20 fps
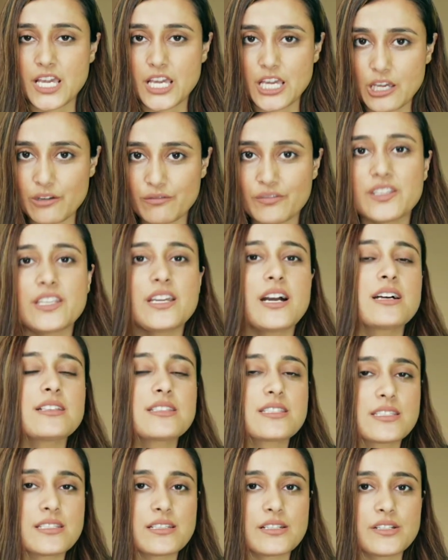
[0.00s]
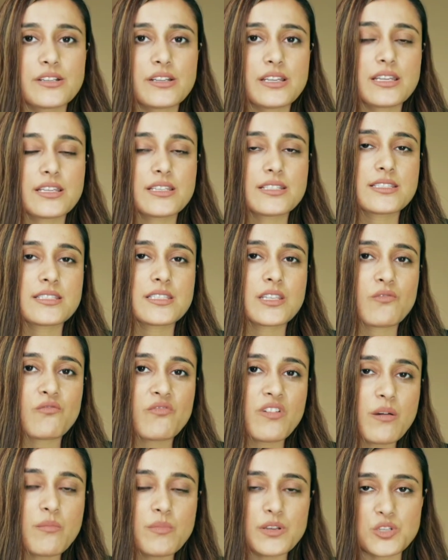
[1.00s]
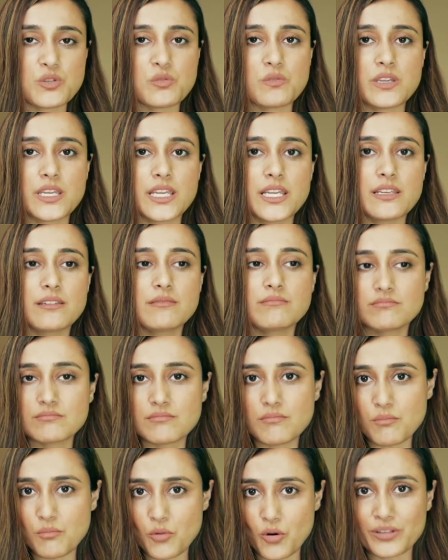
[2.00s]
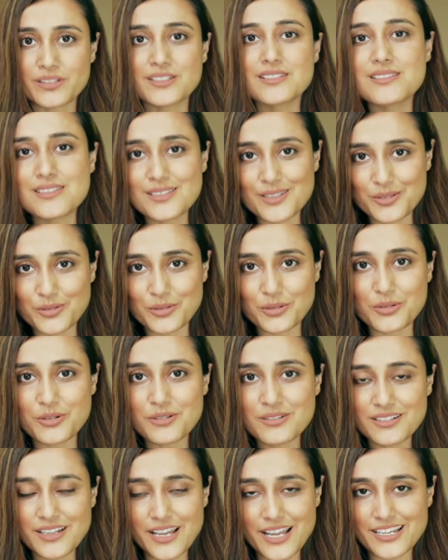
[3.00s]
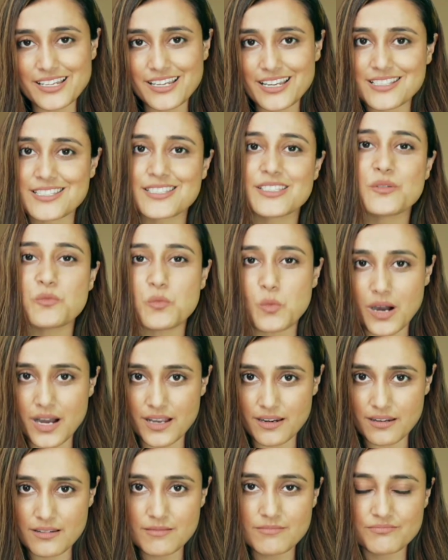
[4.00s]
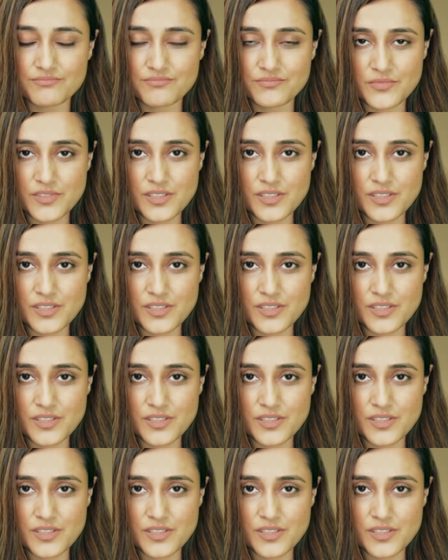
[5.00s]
If the answer is somewhere between more than 0 and less than 1,